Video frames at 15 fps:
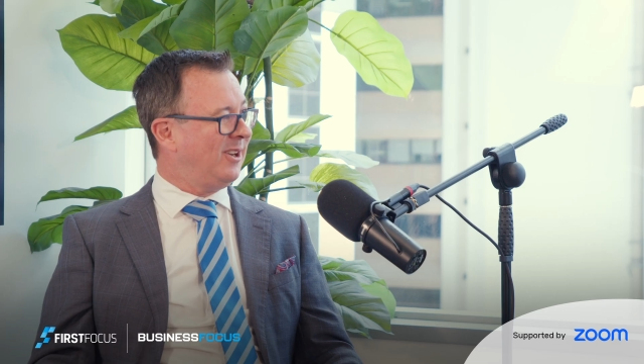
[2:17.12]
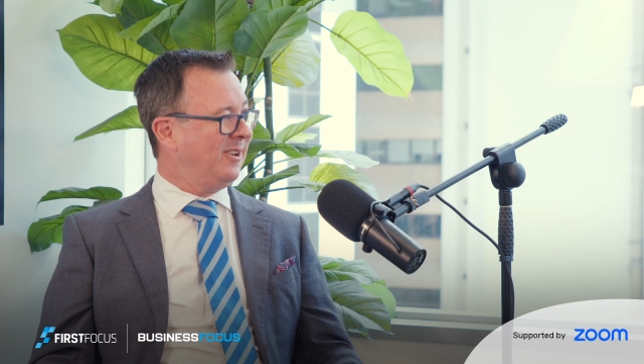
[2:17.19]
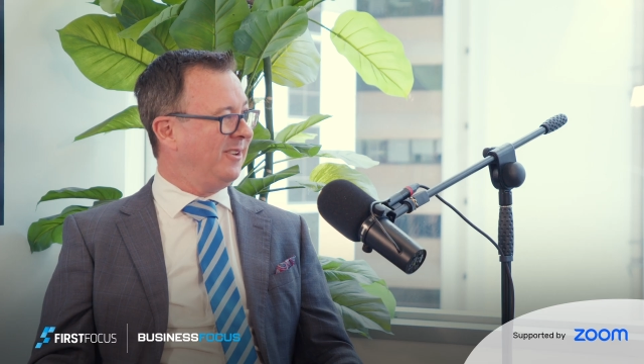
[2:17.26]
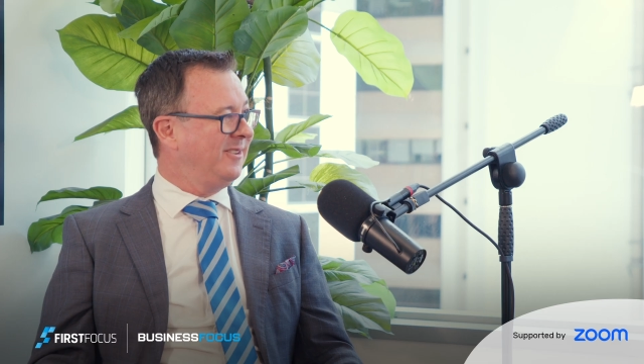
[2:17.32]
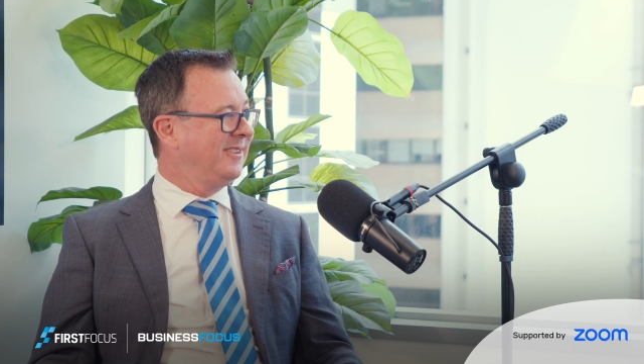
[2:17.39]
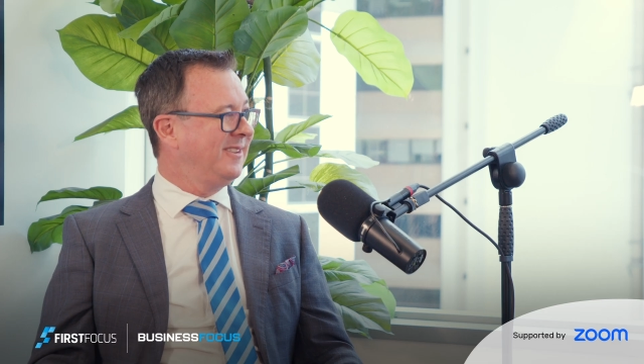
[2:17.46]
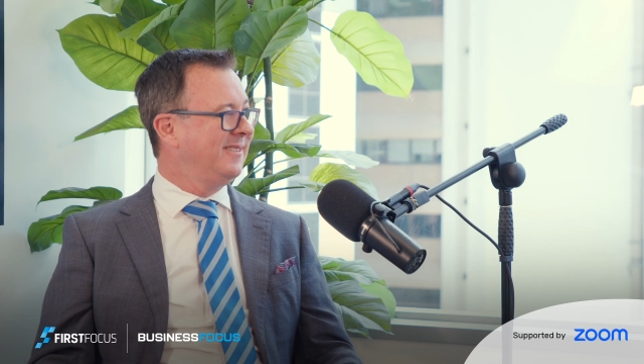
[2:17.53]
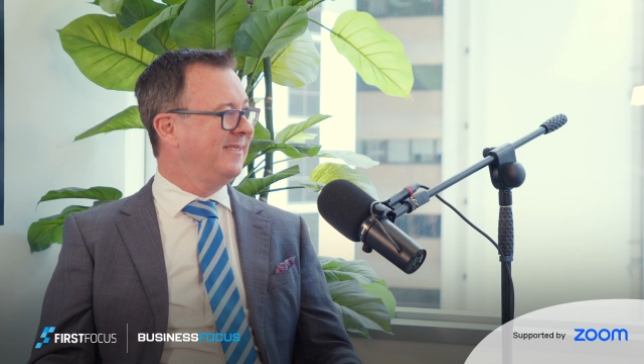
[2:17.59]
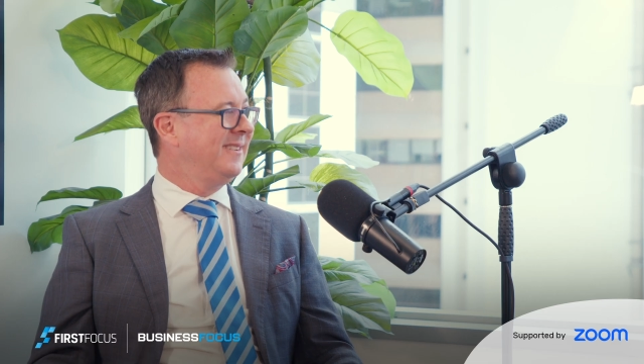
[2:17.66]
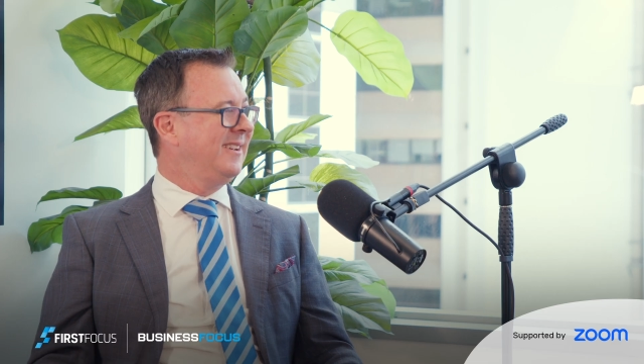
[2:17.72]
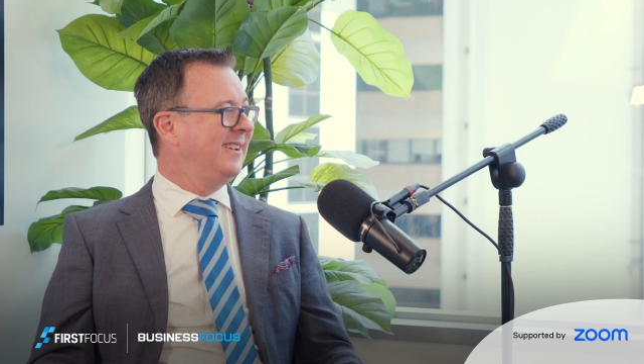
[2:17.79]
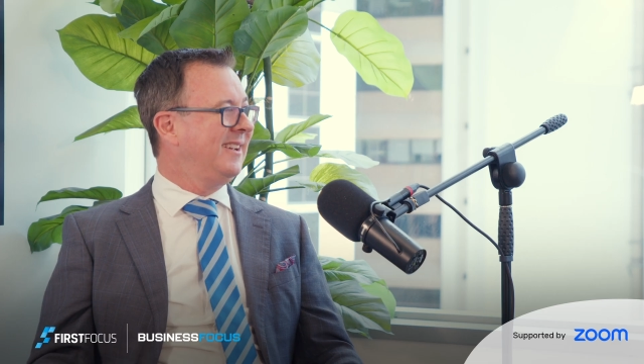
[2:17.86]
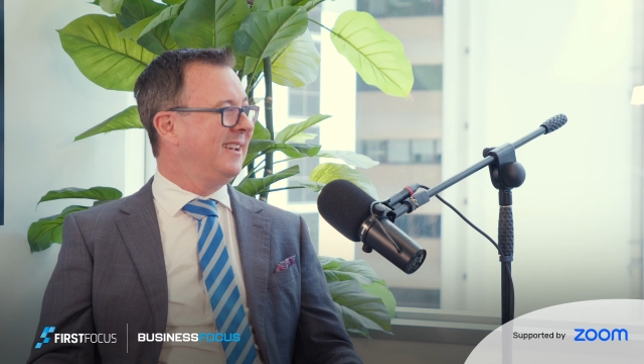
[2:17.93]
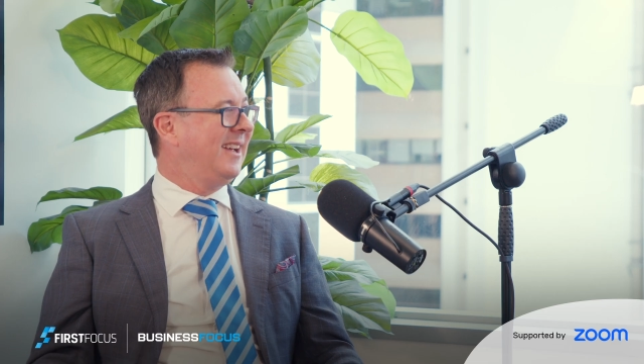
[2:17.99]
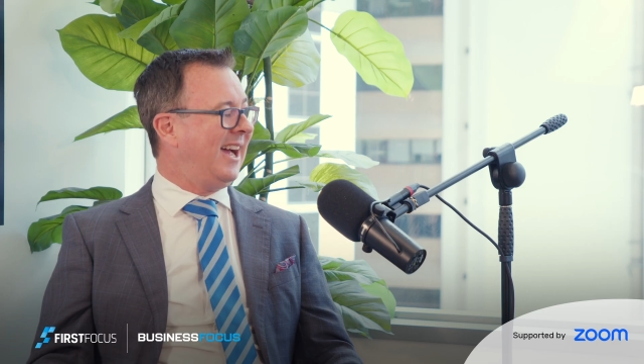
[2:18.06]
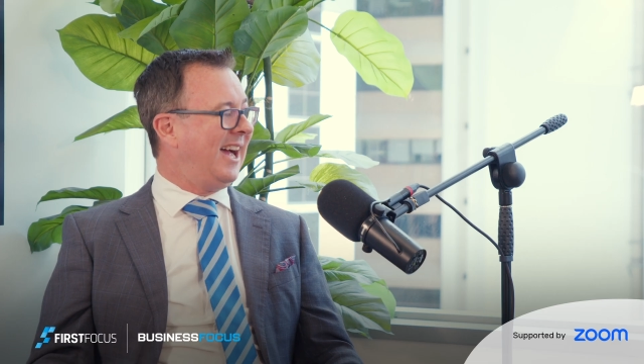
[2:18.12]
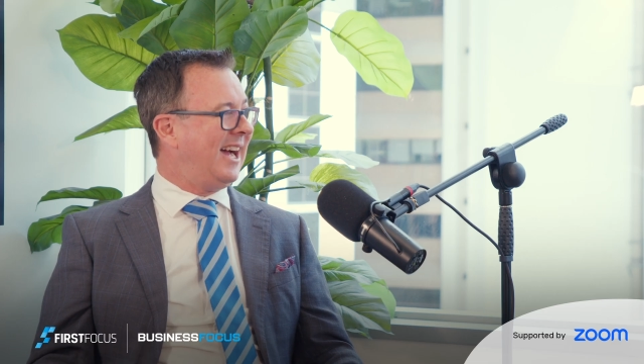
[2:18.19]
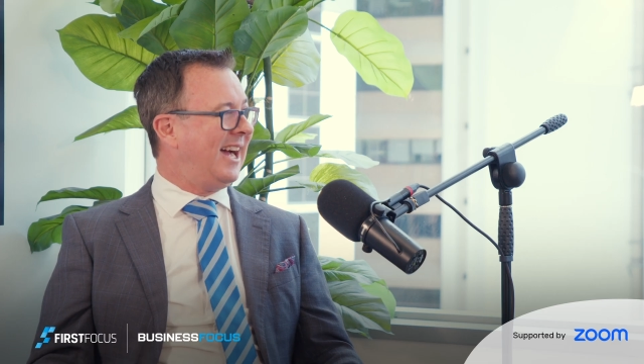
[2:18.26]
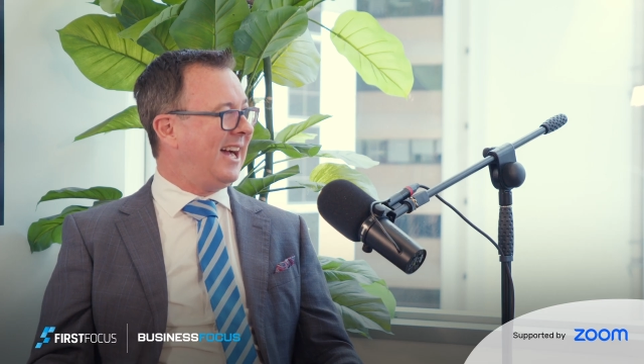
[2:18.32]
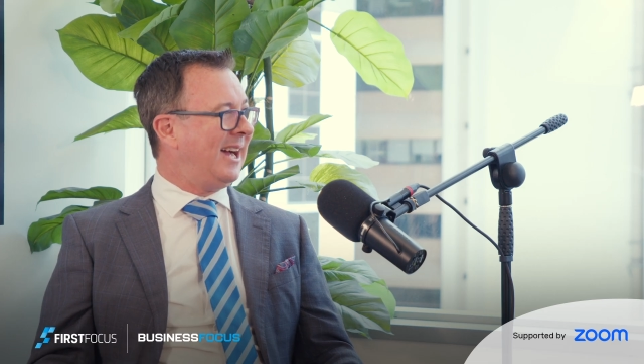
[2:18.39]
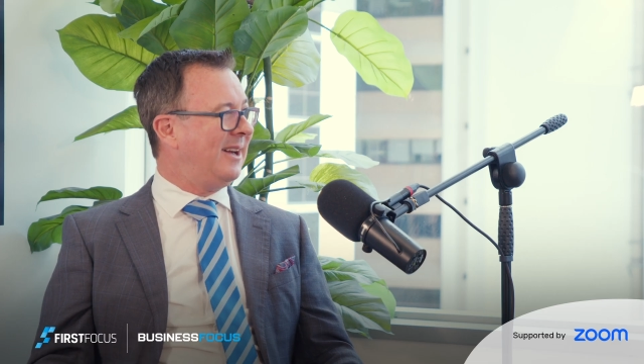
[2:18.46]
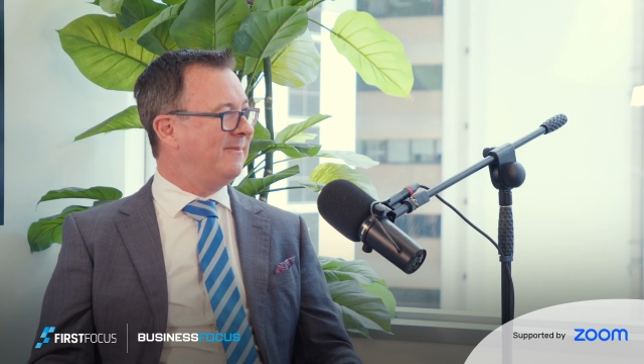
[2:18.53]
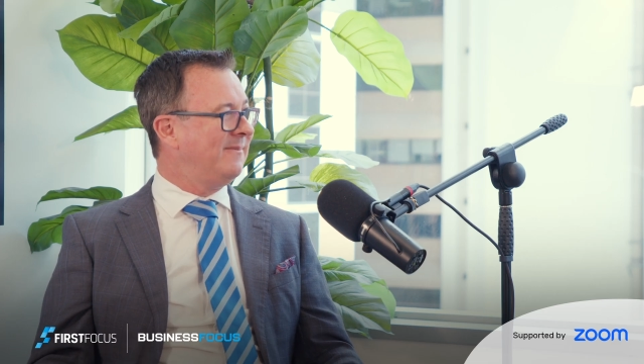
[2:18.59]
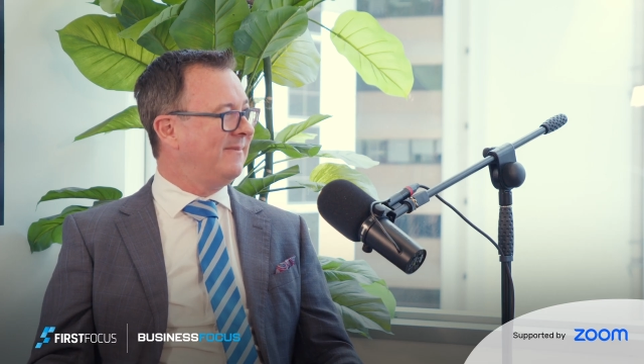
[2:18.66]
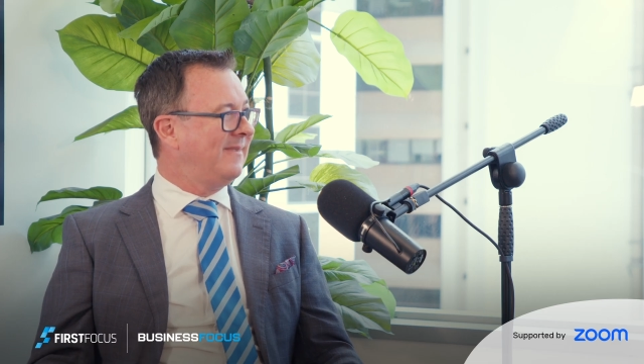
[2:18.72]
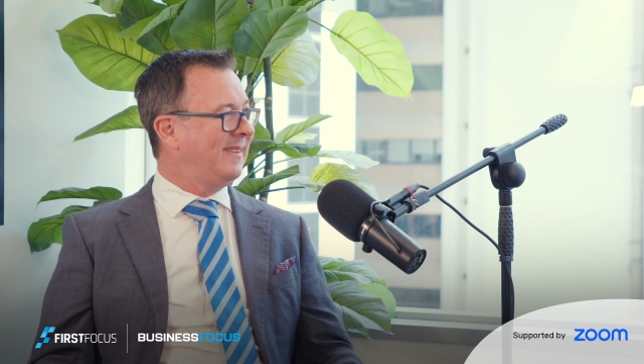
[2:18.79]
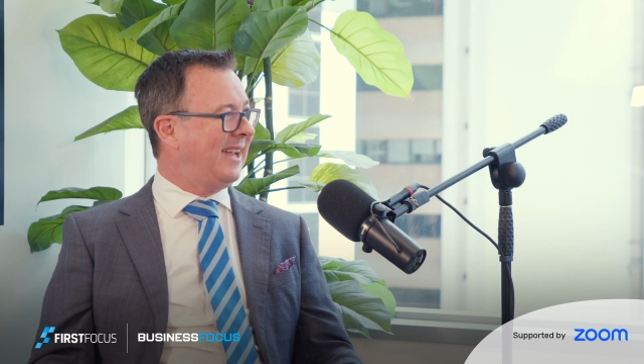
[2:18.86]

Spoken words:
note, and